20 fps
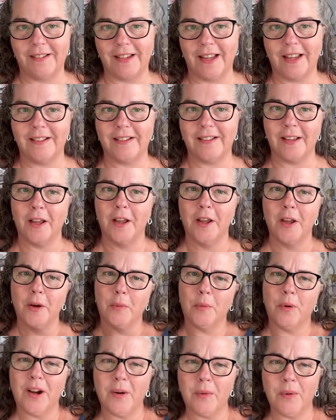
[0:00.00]
data.
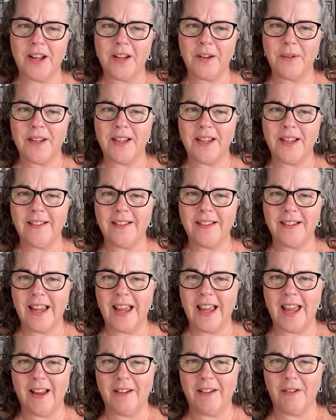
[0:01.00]
Why do we need to
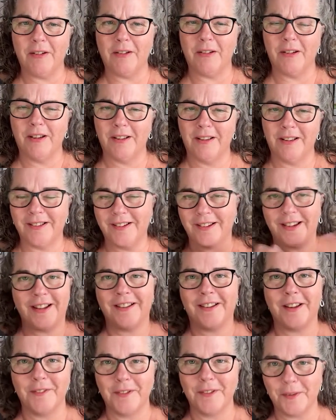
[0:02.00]
care as a
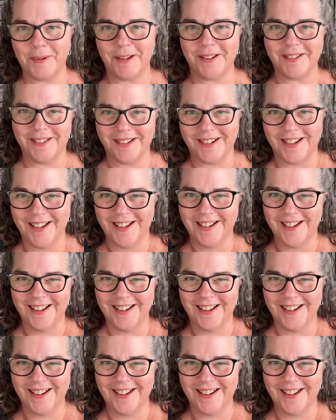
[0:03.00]
data governance person?